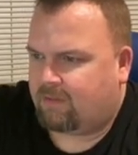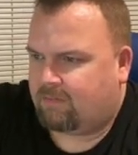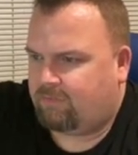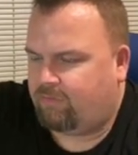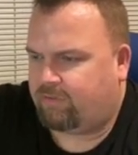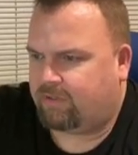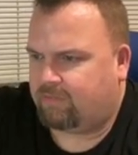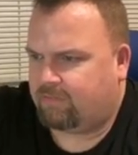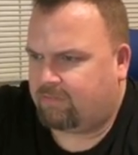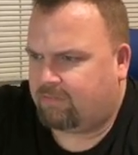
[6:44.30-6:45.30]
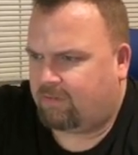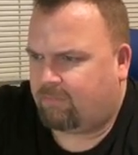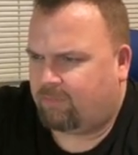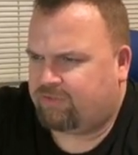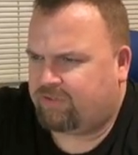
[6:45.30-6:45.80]
you can,
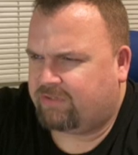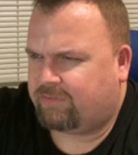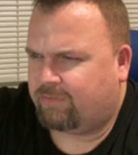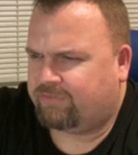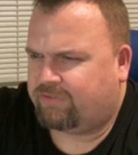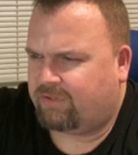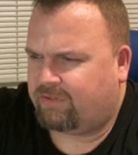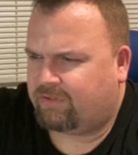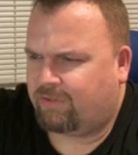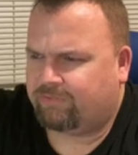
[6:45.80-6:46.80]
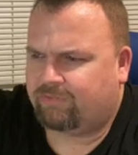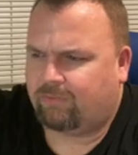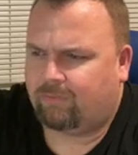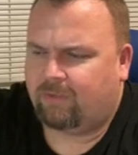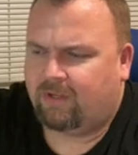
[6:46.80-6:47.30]
once you get those done, you can also